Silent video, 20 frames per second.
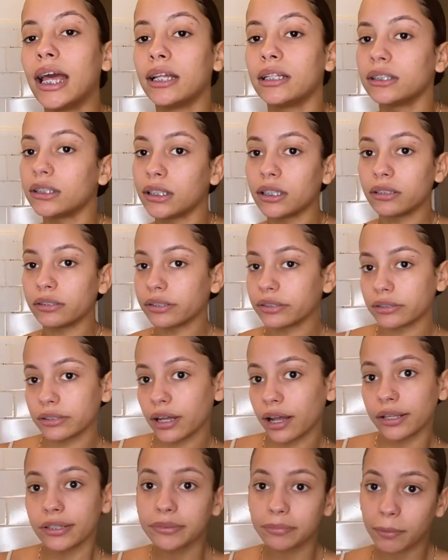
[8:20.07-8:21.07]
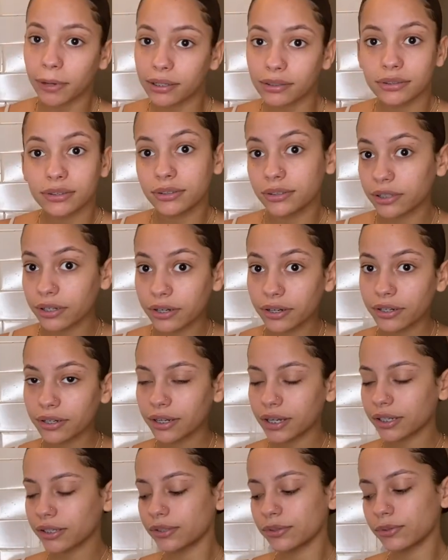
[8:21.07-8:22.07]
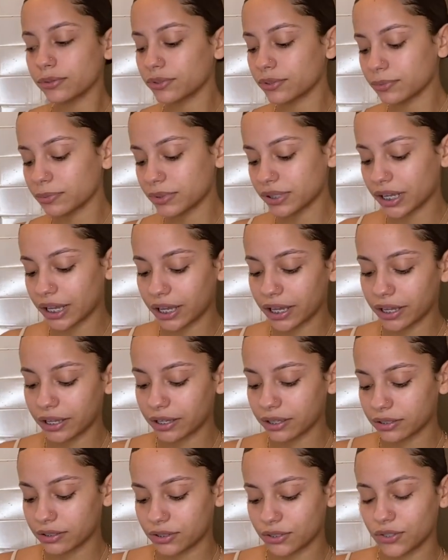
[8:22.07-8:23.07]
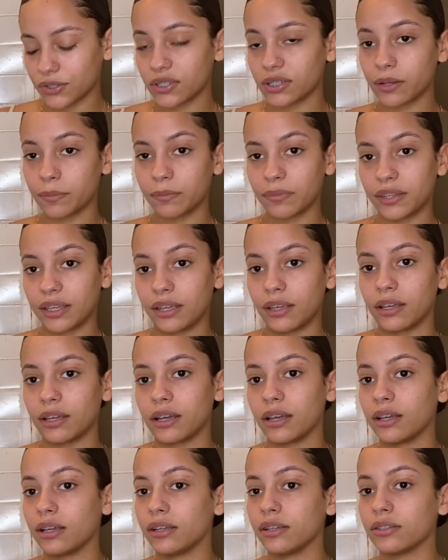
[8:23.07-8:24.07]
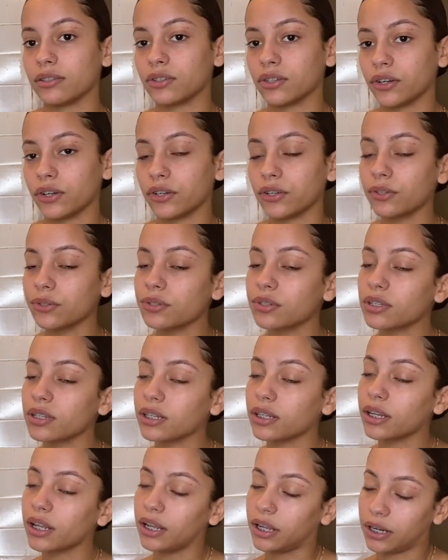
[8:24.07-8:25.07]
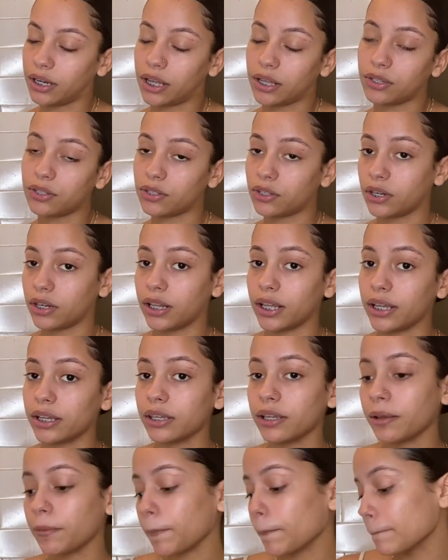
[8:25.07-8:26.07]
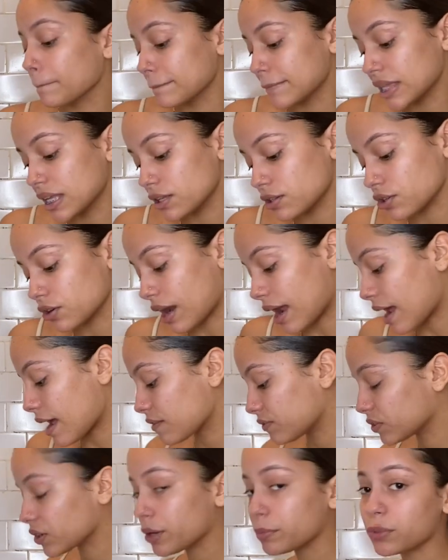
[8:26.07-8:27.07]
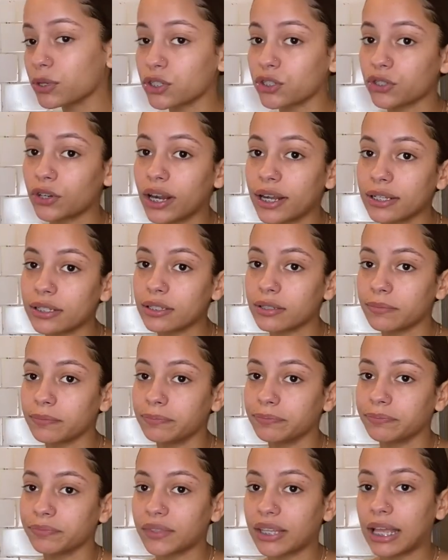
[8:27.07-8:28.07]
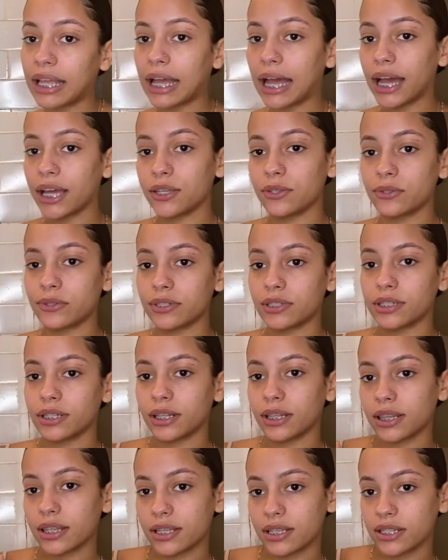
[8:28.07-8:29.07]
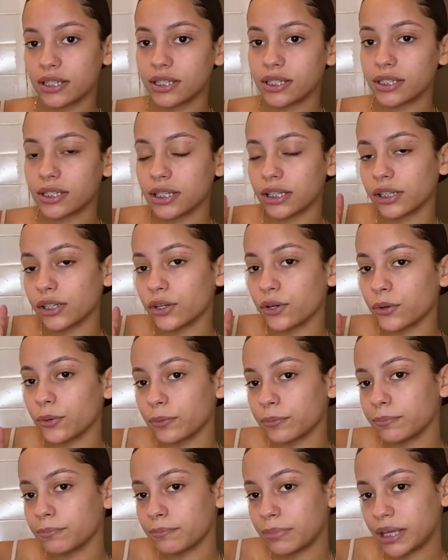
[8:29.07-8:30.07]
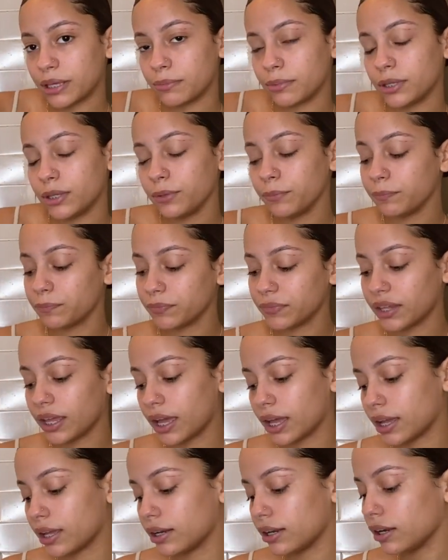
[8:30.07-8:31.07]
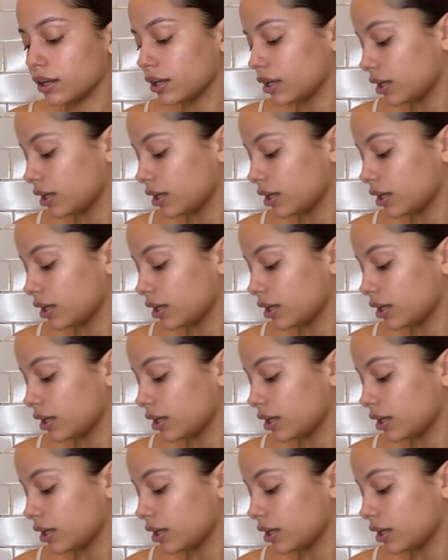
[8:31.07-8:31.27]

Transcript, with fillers: This is not sponsored, like YouTube say. just something I started using and I started liking. So right after I moisturize, I use this little baby and